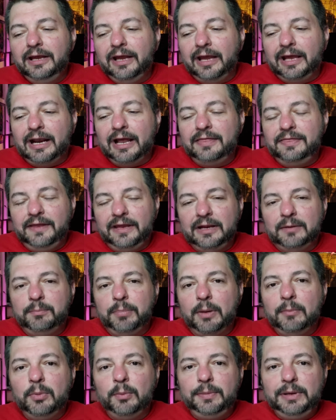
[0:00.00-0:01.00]
And I think
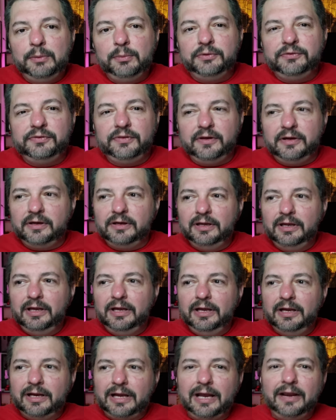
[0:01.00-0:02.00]
Bumblebee was the
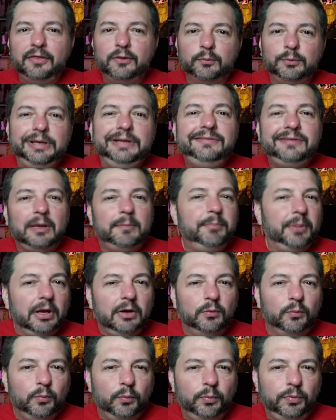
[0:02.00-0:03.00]
kind of the reset
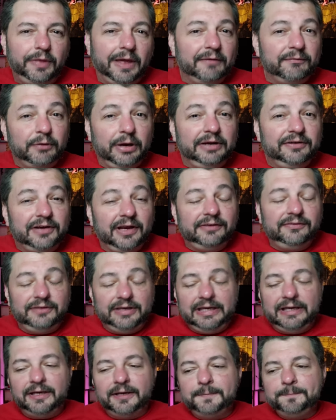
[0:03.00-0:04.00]
button that franchise
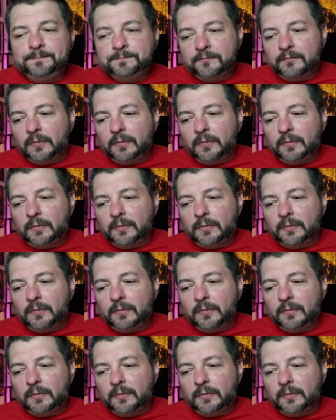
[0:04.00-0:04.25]
needed.